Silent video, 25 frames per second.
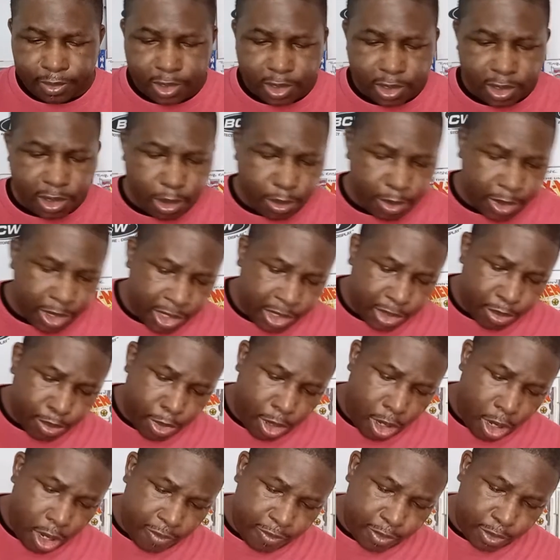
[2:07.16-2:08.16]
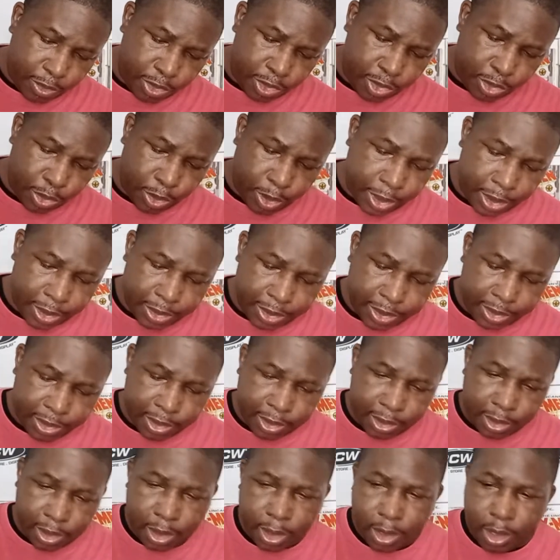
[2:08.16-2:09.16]
some of these Marvel
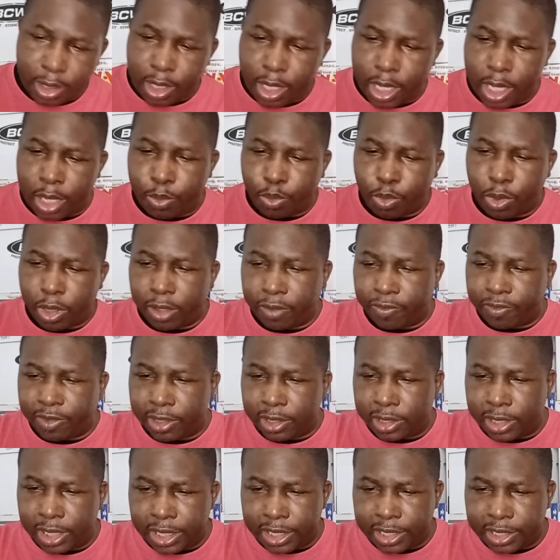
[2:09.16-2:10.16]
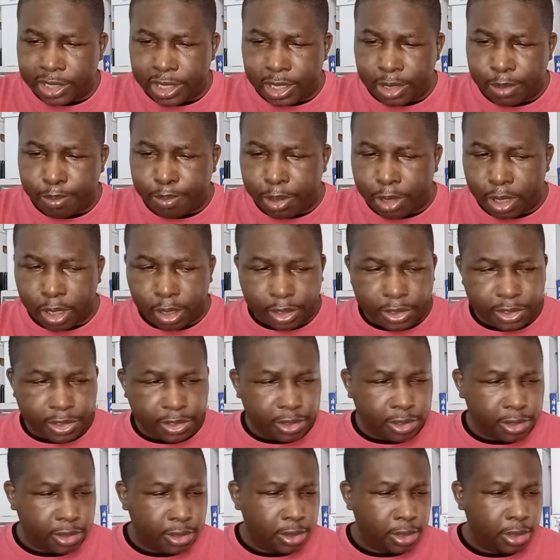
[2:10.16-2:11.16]
joints in one of the DC
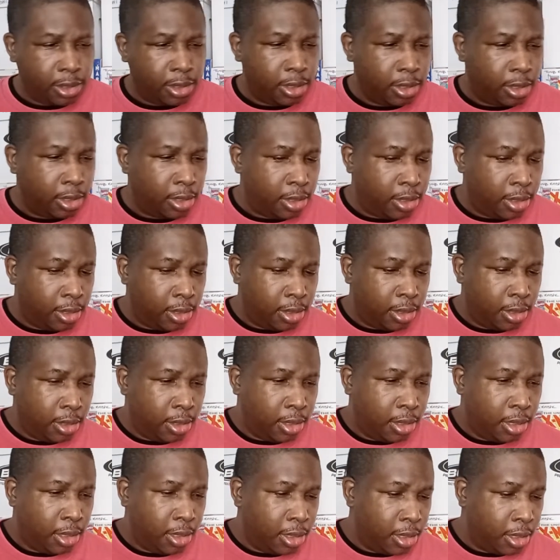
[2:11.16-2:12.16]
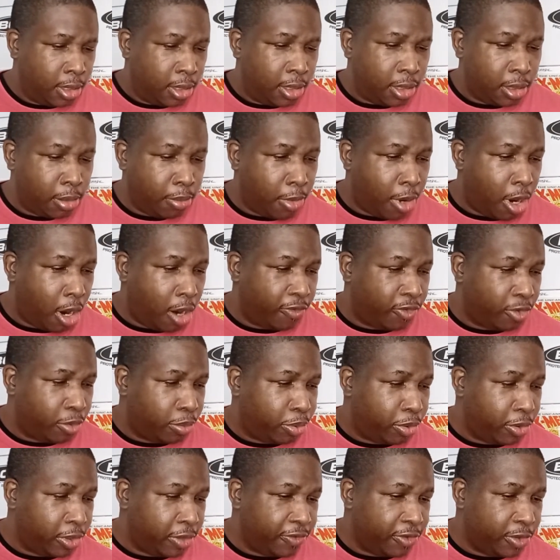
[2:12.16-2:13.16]
books. The Marvel
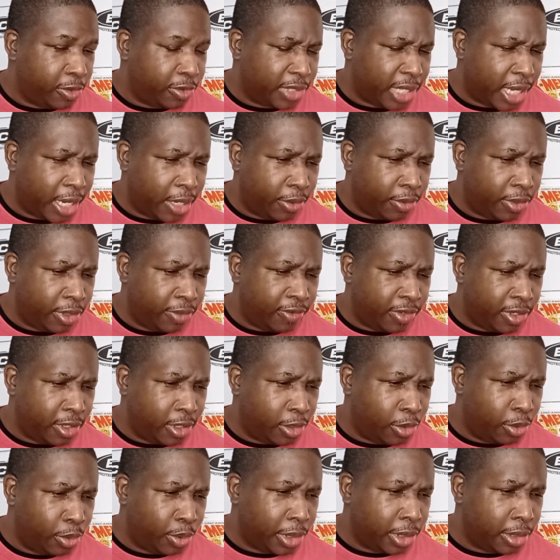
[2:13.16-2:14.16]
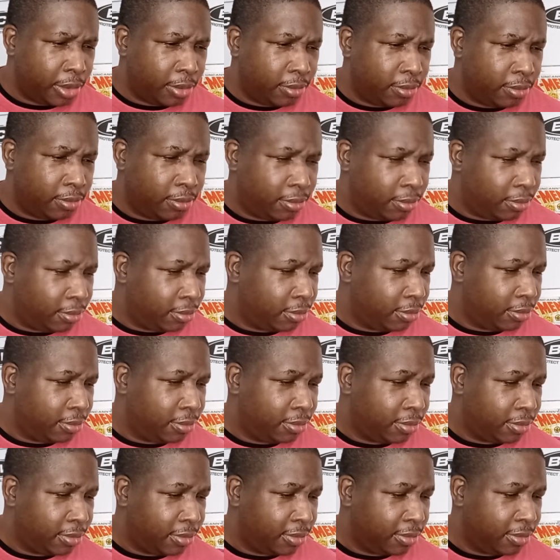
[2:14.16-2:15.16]
previews. I don't even know what
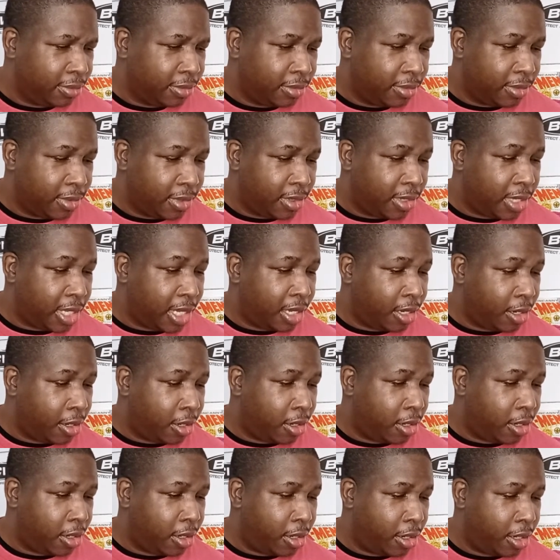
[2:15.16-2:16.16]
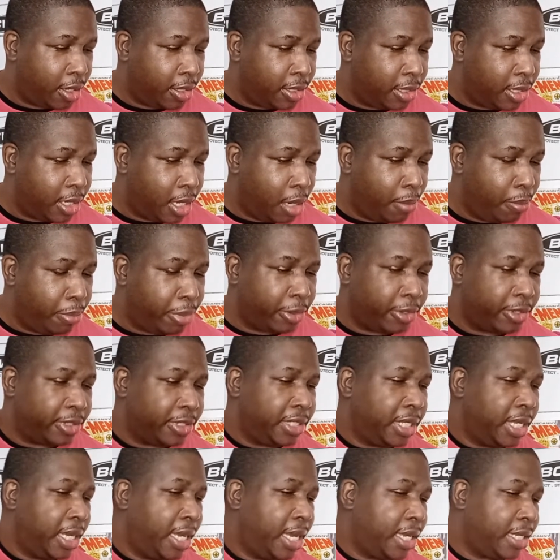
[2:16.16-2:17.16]
they are
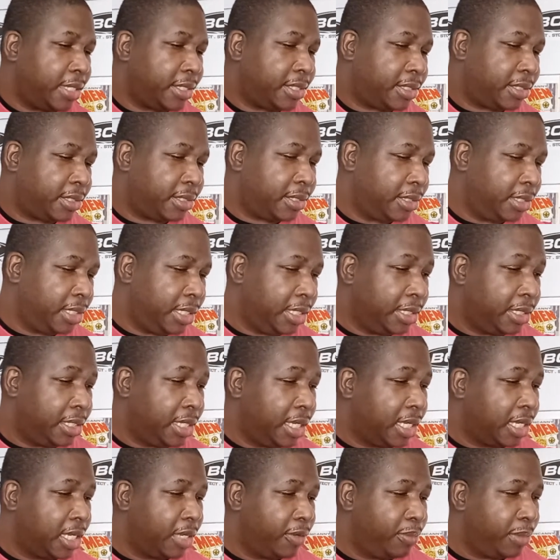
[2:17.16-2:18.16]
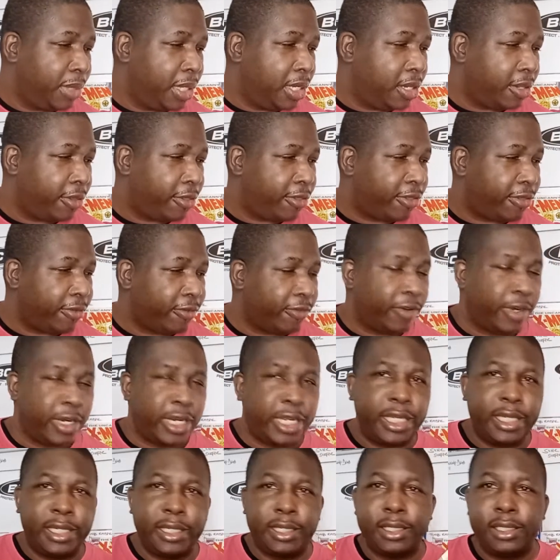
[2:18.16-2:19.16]
numbered. Yes, he did give me the
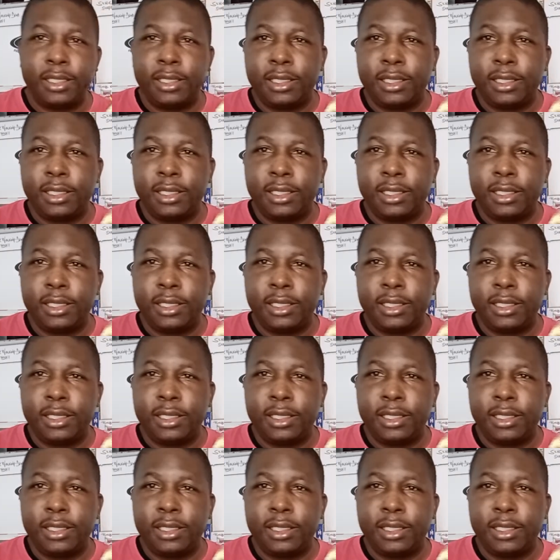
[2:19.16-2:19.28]
three.